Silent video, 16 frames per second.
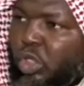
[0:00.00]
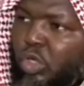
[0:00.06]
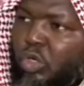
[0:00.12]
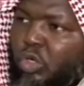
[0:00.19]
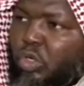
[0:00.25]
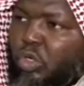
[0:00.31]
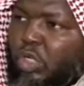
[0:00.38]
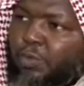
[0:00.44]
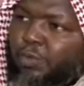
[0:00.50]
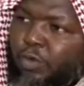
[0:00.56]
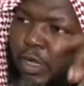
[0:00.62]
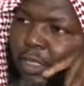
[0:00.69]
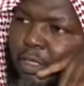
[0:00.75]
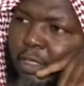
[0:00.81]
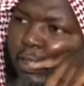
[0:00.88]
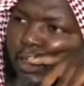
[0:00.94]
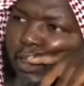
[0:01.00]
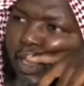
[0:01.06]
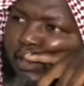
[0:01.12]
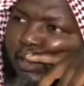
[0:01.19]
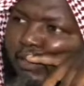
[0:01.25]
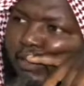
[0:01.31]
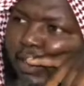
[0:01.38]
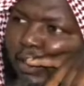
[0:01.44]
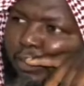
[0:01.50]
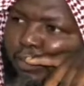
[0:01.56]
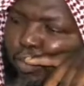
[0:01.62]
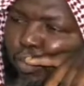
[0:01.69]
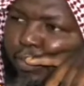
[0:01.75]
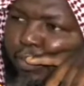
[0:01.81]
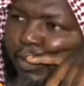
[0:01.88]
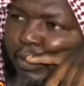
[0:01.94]
no get for can enter inside your
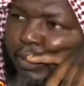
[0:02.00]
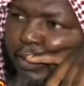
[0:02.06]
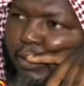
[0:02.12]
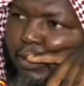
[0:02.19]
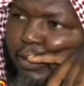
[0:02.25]
property.